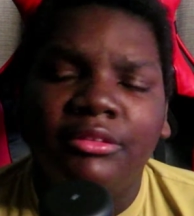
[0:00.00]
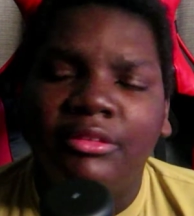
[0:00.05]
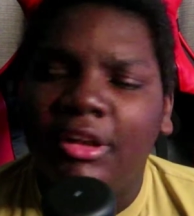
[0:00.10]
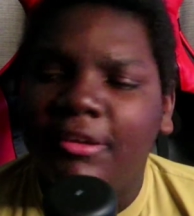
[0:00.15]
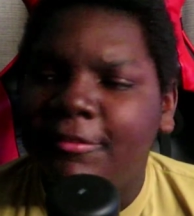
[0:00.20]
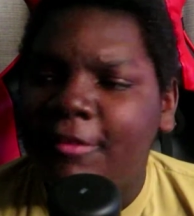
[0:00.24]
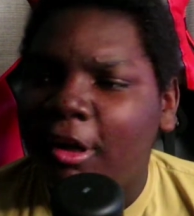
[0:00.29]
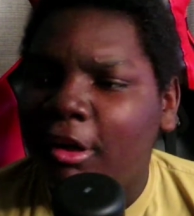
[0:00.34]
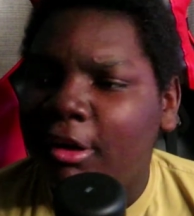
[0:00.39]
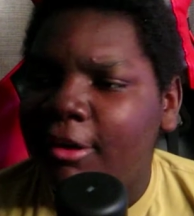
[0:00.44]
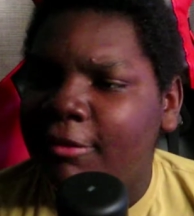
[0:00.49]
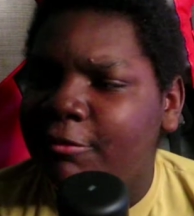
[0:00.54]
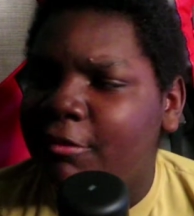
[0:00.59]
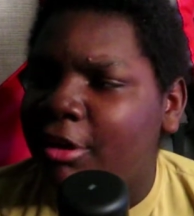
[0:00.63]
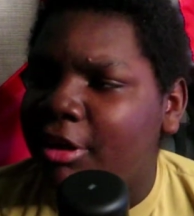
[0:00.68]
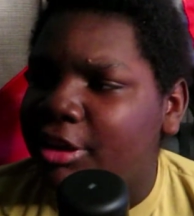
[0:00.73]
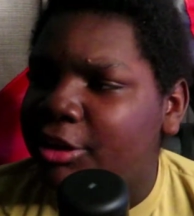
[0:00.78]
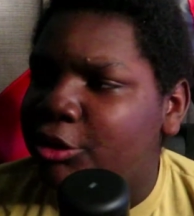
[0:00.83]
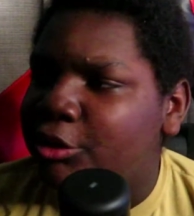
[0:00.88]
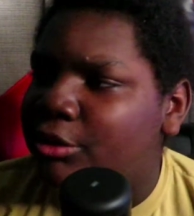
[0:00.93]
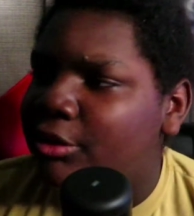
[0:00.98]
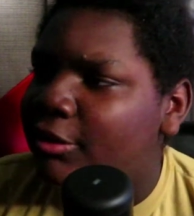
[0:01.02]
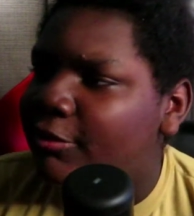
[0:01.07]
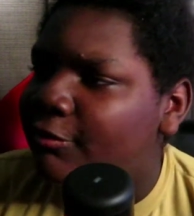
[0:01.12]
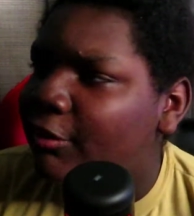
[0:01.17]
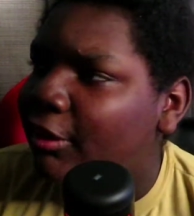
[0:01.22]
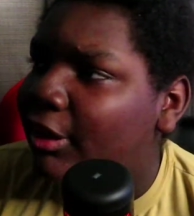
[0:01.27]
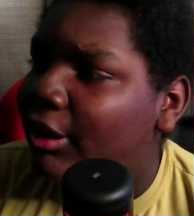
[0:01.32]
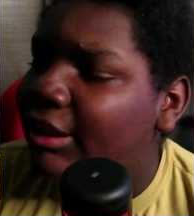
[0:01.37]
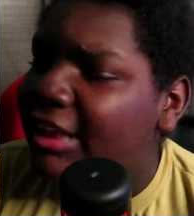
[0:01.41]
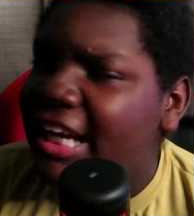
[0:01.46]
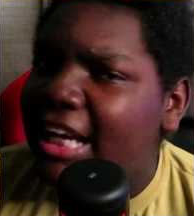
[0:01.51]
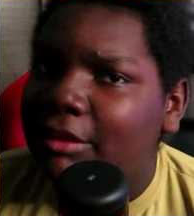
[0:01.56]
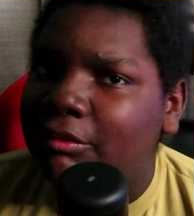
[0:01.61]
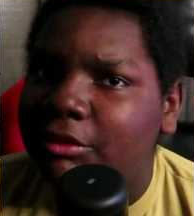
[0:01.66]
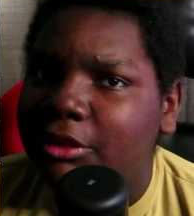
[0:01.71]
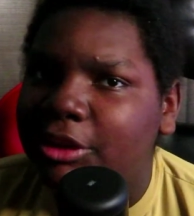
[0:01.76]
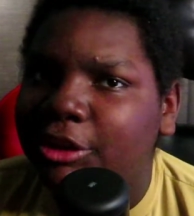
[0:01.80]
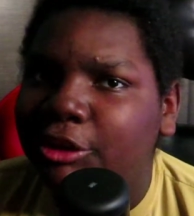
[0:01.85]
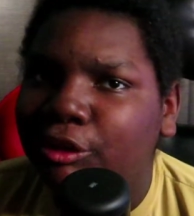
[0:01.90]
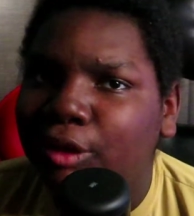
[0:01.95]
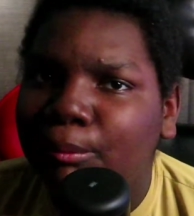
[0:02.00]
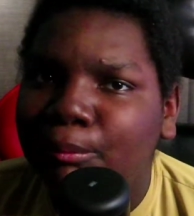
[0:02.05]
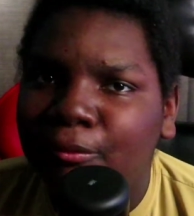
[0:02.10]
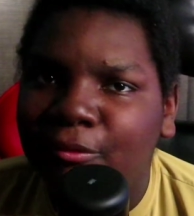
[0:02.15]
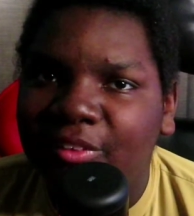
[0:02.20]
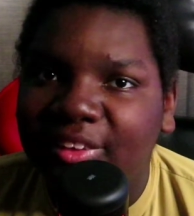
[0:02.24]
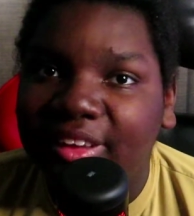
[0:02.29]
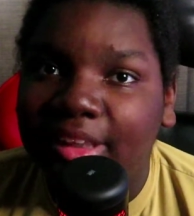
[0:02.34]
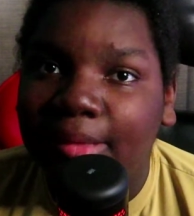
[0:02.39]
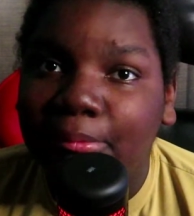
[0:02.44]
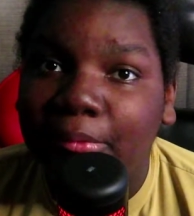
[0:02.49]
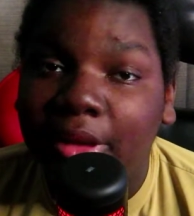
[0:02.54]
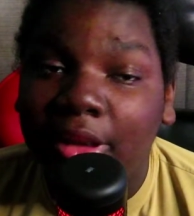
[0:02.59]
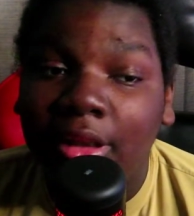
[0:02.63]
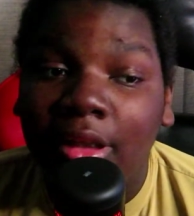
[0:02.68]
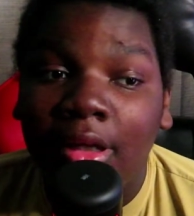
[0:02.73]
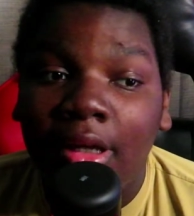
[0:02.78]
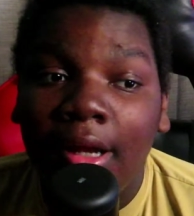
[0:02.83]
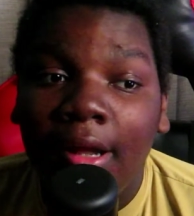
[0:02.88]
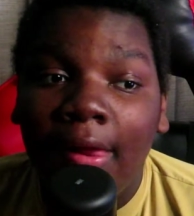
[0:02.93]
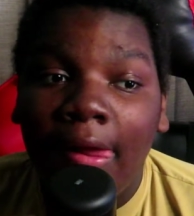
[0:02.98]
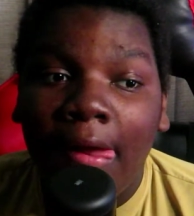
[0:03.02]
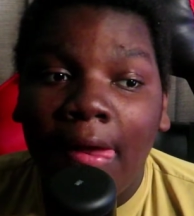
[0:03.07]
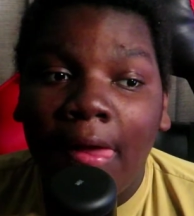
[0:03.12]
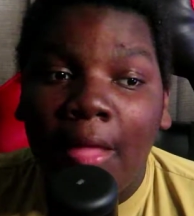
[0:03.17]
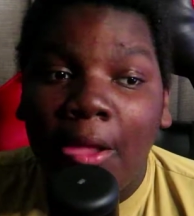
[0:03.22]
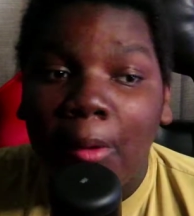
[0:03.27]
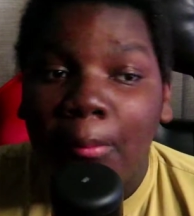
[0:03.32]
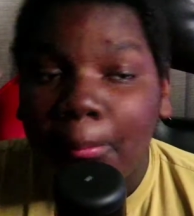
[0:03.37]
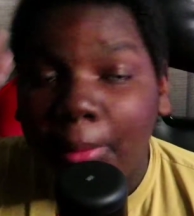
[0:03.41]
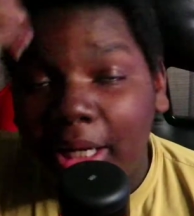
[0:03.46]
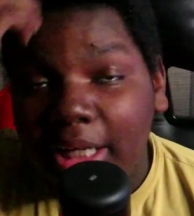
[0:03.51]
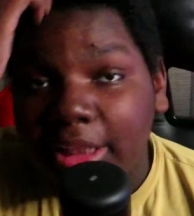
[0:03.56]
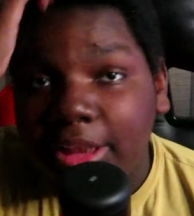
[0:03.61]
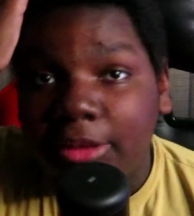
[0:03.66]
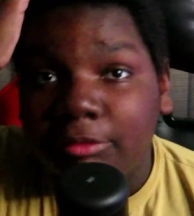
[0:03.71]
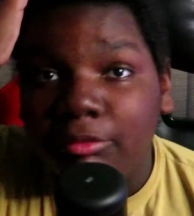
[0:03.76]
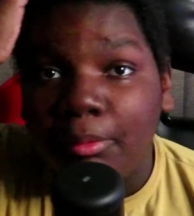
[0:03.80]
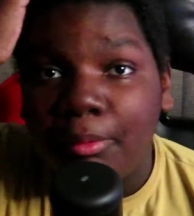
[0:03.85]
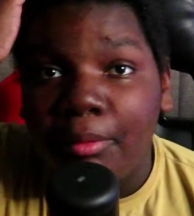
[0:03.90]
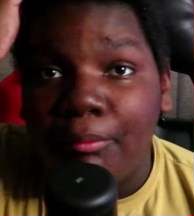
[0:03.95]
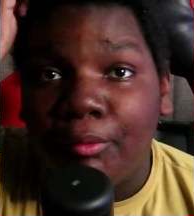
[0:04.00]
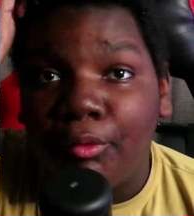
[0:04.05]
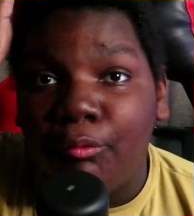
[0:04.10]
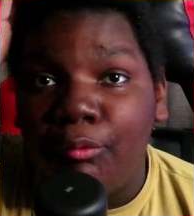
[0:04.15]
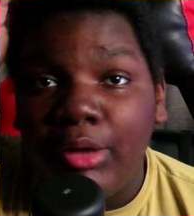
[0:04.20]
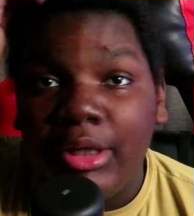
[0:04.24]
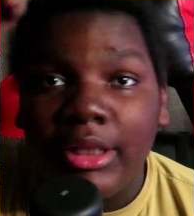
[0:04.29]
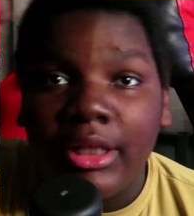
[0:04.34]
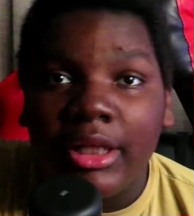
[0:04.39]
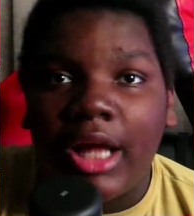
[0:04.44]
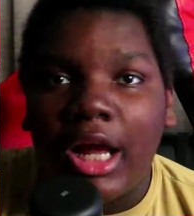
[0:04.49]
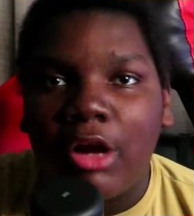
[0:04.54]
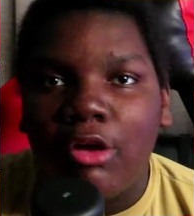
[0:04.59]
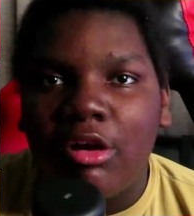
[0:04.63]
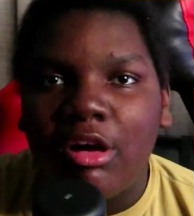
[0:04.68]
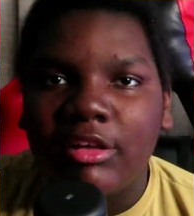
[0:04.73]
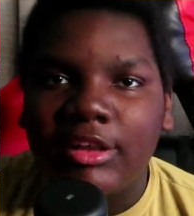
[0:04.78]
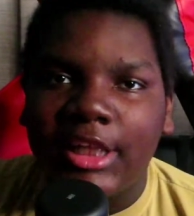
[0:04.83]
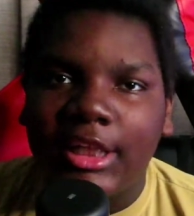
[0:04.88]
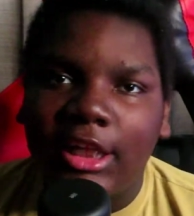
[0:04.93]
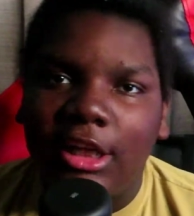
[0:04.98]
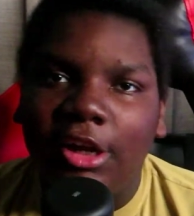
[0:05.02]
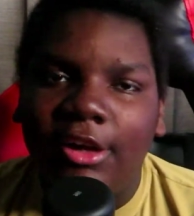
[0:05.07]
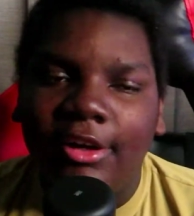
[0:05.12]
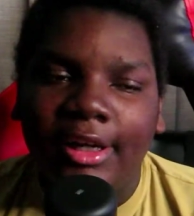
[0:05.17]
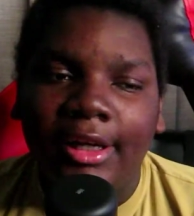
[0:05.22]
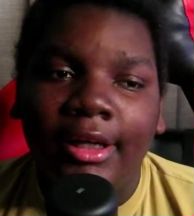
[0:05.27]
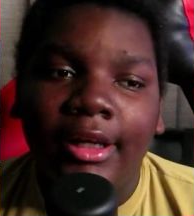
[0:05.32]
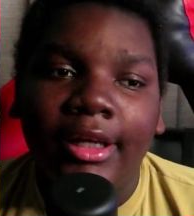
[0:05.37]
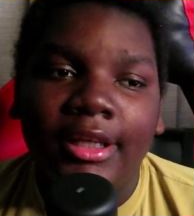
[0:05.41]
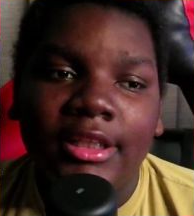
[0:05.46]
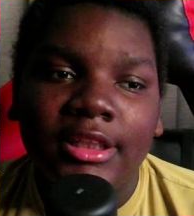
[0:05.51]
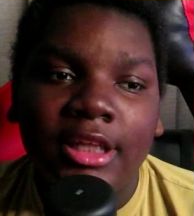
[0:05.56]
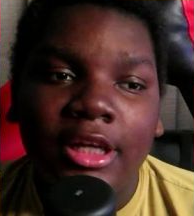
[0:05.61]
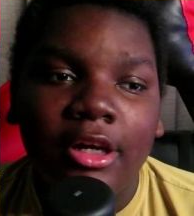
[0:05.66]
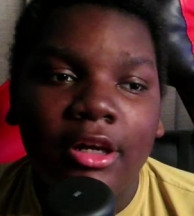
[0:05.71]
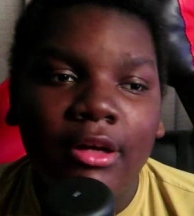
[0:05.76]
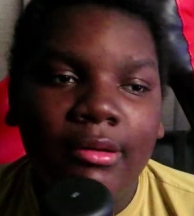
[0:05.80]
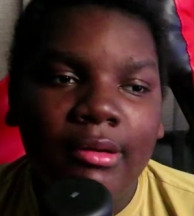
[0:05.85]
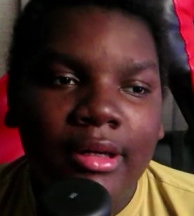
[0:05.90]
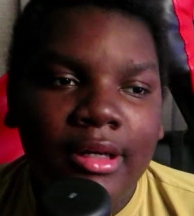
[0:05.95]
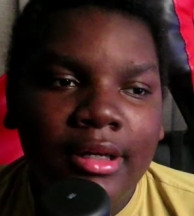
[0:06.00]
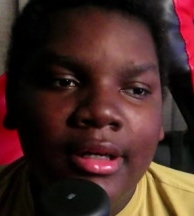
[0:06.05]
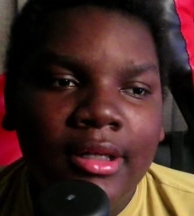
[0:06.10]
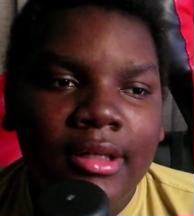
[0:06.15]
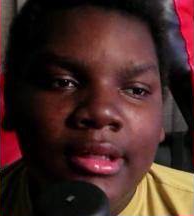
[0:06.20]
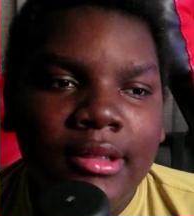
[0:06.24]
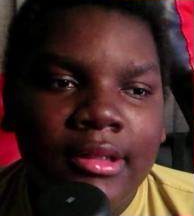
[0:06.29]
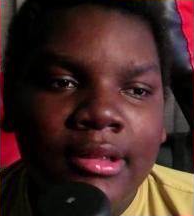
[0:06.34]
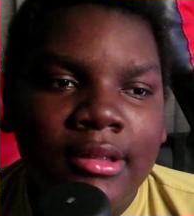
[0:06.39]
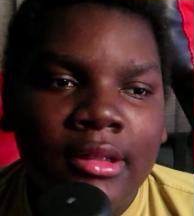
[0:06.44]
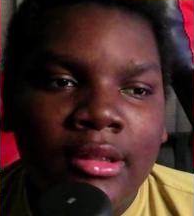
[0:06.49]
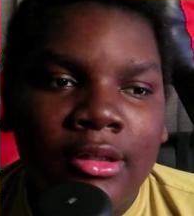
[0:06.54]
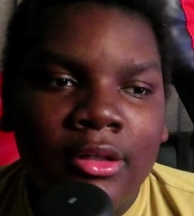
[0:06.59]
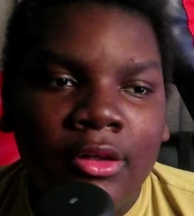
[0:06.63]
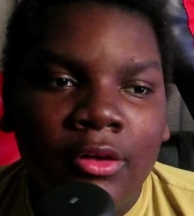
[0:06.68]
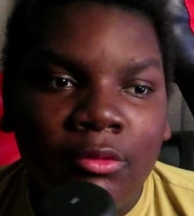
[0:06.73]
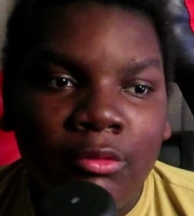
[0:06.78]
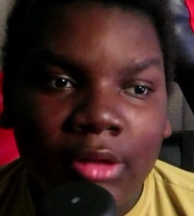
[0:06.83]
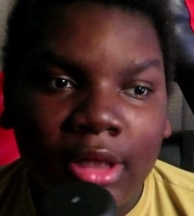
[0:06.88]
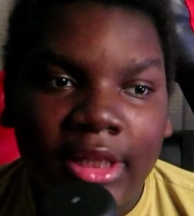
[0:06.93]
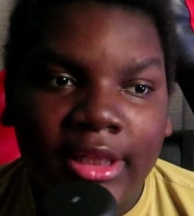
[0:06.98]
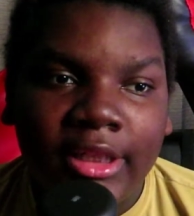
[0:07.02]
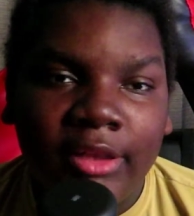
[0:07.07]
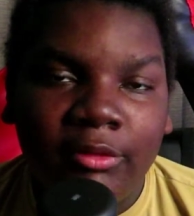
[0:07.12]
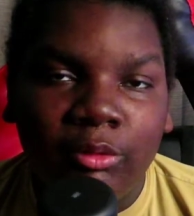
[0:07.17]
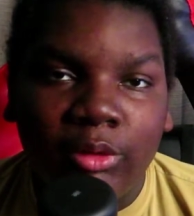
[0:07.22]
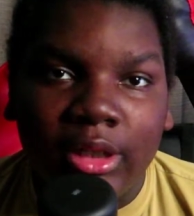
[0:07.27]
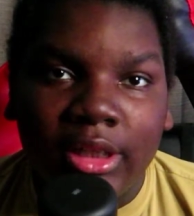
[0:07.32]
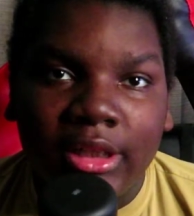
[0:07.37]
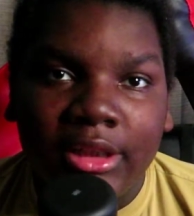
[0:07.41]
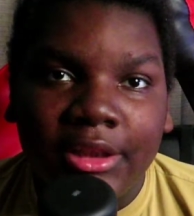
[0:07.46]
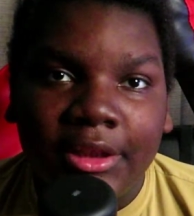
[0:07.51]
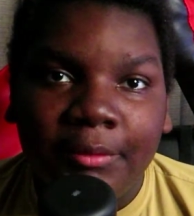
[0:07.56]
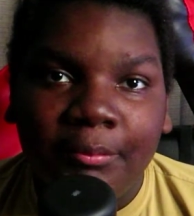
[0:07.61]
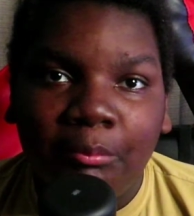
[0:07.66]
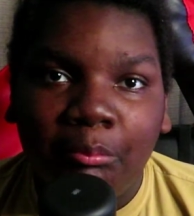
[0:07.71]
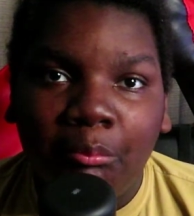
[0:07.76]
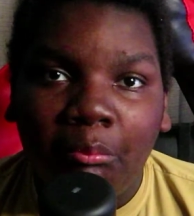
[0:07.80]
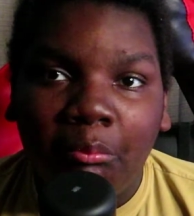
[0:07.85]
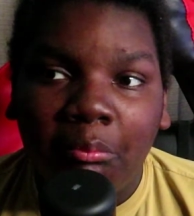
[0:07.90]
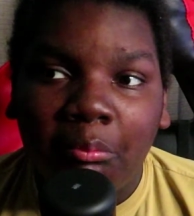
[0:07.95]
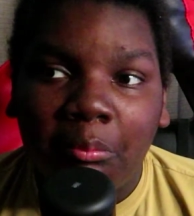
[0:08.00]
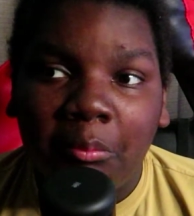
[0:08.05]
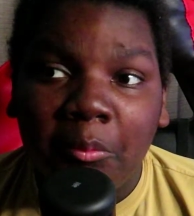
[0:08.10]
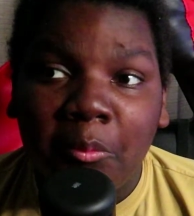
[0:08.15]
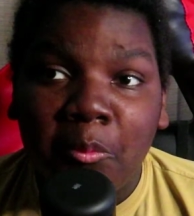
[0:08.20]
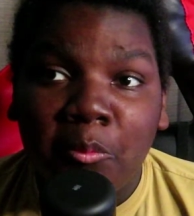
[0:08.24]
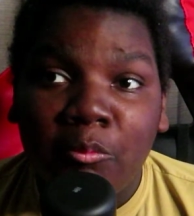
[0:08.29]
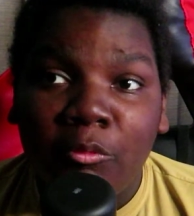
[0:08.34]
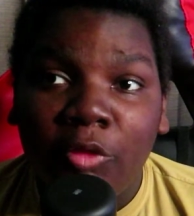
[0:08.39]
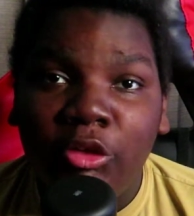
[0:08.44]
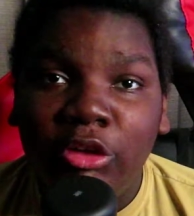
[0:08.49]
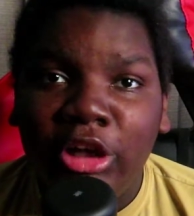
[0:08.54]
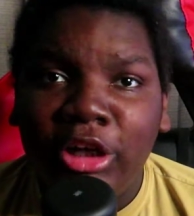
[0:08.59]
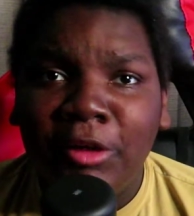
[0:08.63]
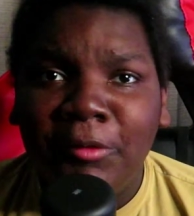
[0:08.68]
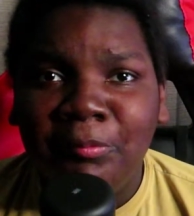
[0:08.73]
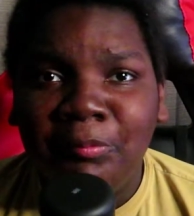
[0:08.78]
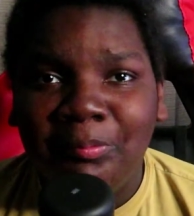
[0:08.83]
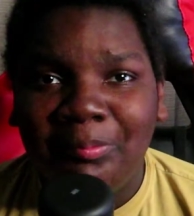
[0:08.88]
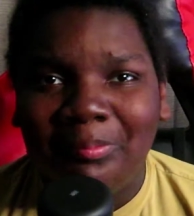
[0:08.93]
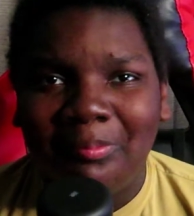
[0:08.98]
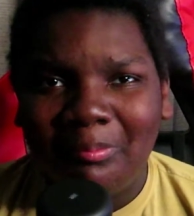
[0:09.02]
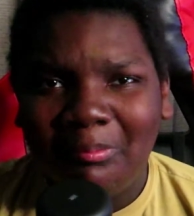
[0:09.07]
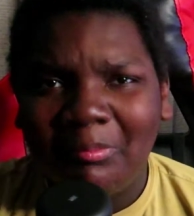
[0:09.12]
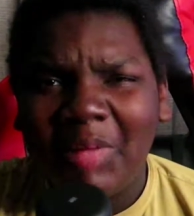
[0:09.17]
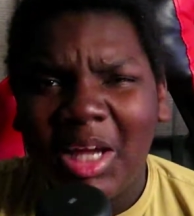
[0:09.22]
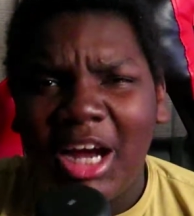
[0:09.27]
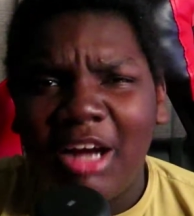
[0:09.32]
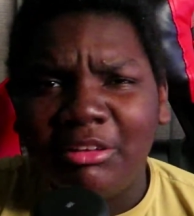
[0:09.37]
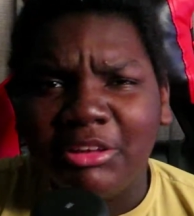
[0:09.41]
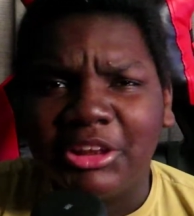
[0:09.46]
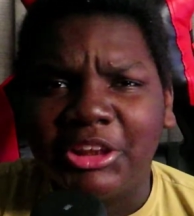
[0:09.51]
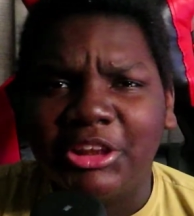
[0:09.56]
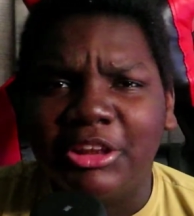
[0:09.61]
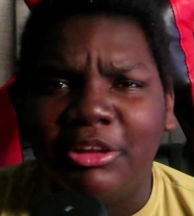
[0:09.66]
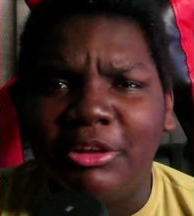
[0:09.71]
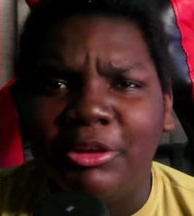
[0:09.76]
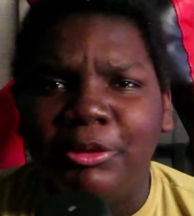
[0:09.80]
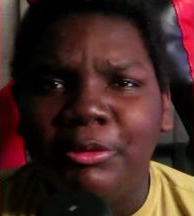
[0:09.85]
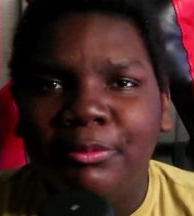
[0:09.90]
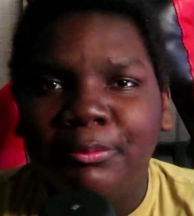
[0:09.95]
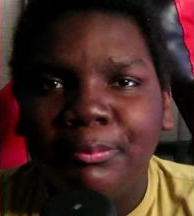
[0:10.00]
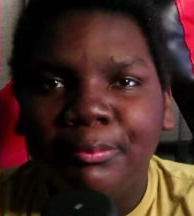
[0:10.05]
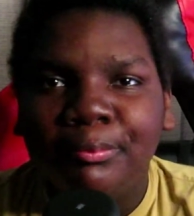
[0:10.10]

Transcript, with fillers: if our if our class was in trouble for something. But I just remember we did not go outside at all that day. So what I did was, well, I'll just show you.